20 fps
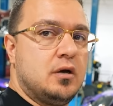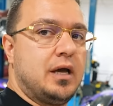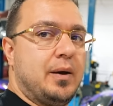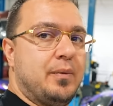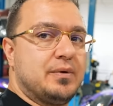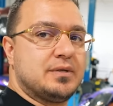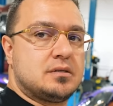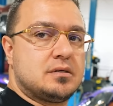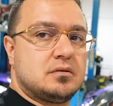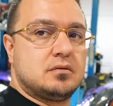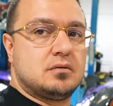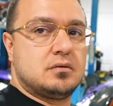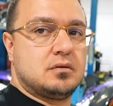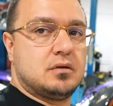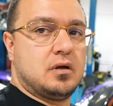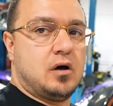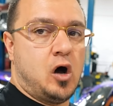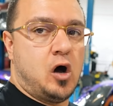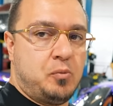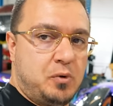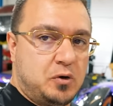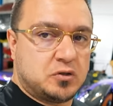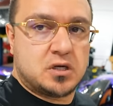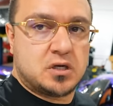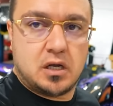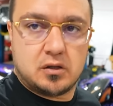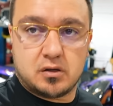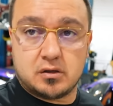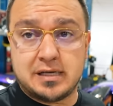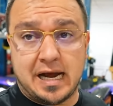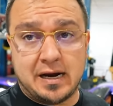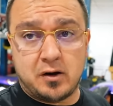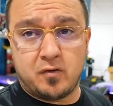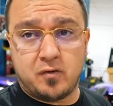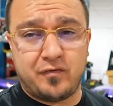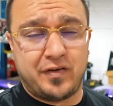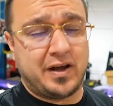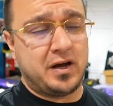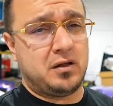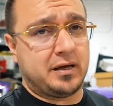It was almost another dyno
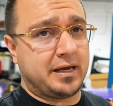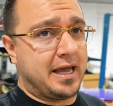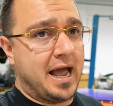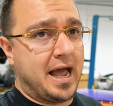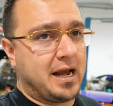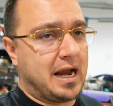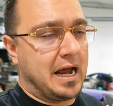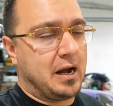fail again.